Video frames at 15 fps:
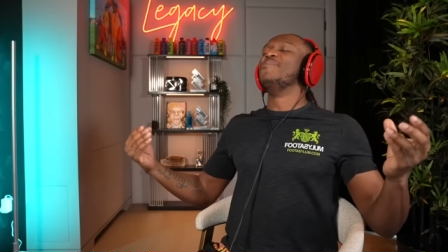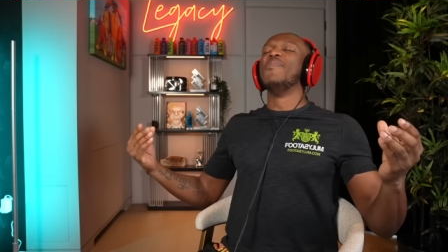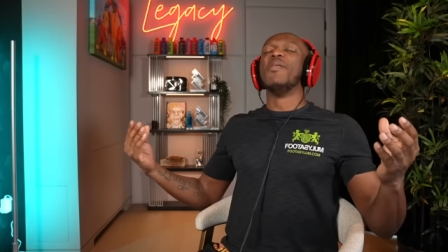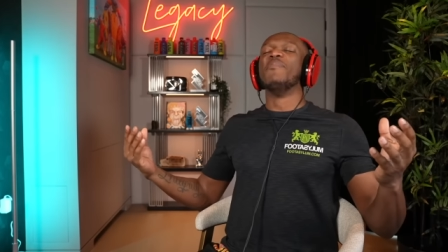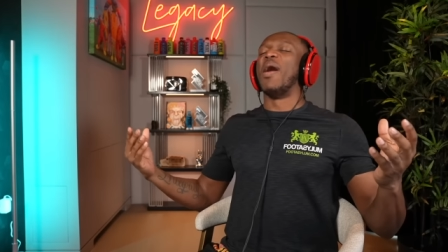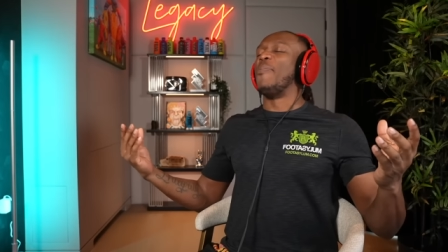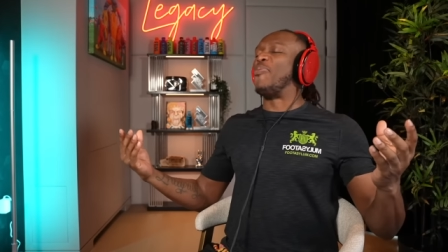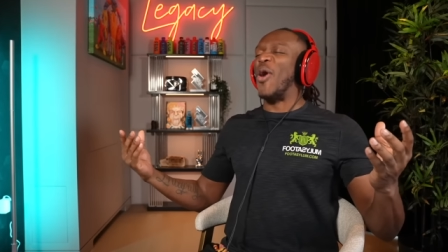me
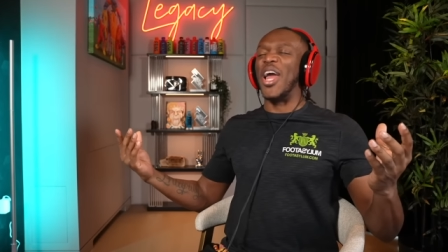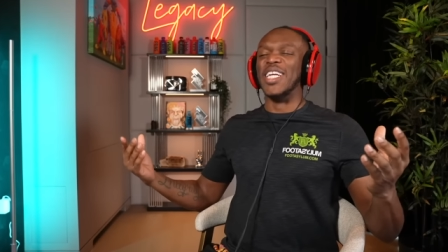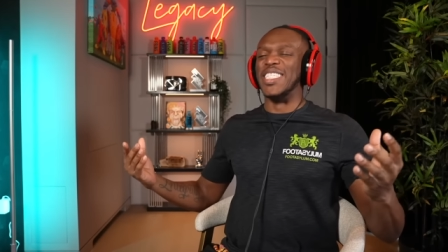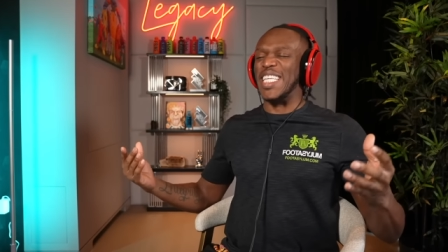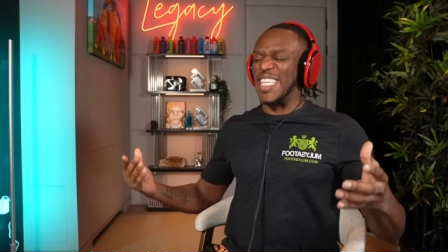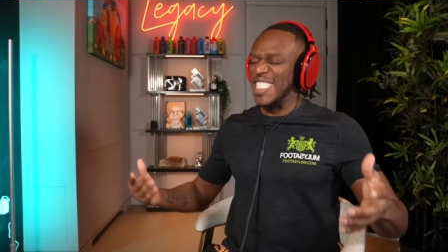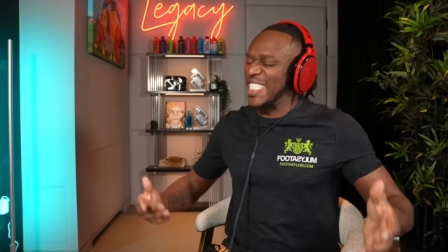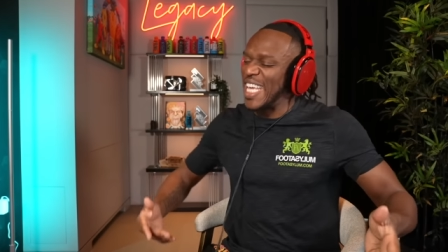my
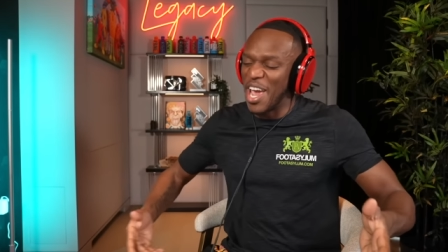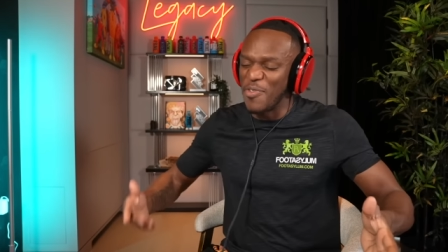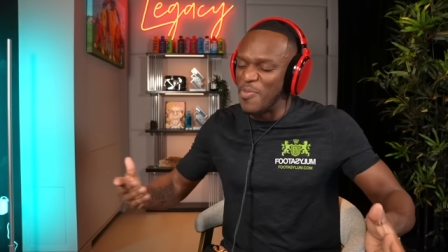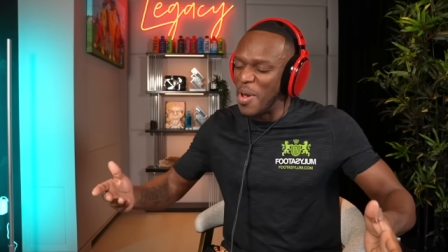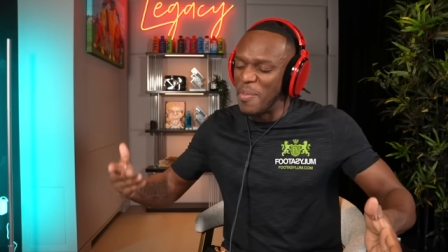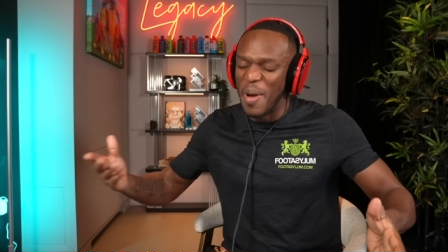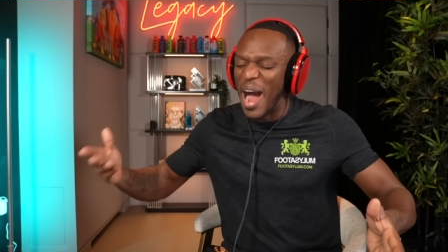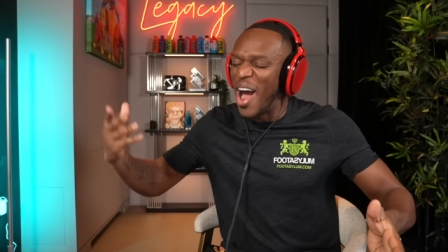praises, give me
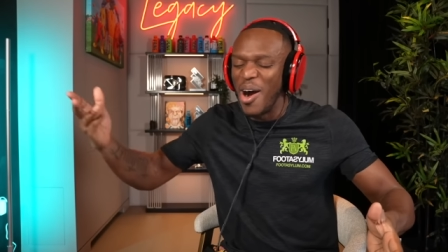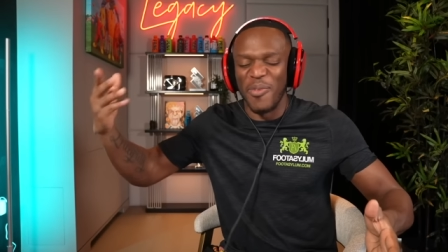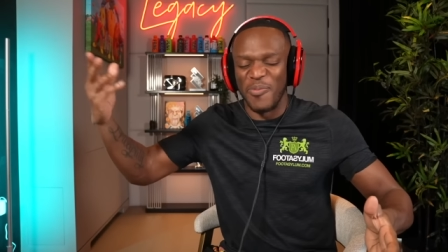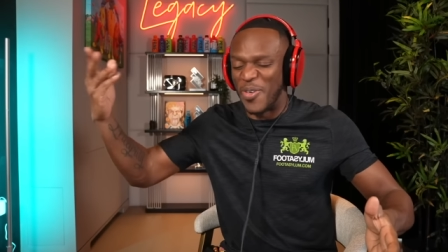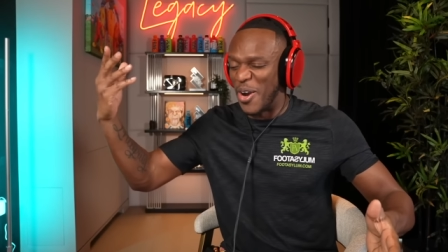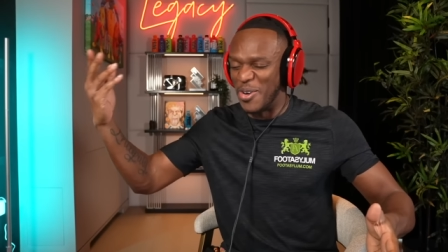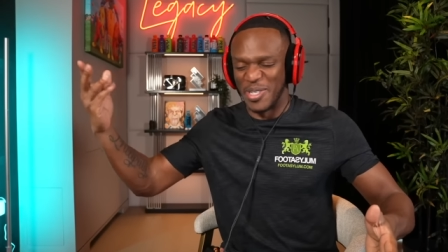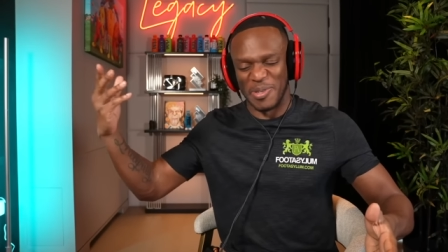my
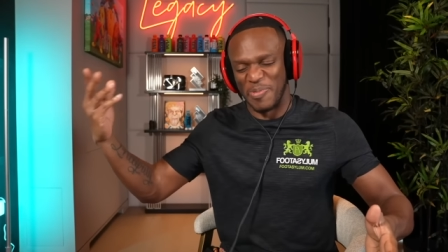upvotes,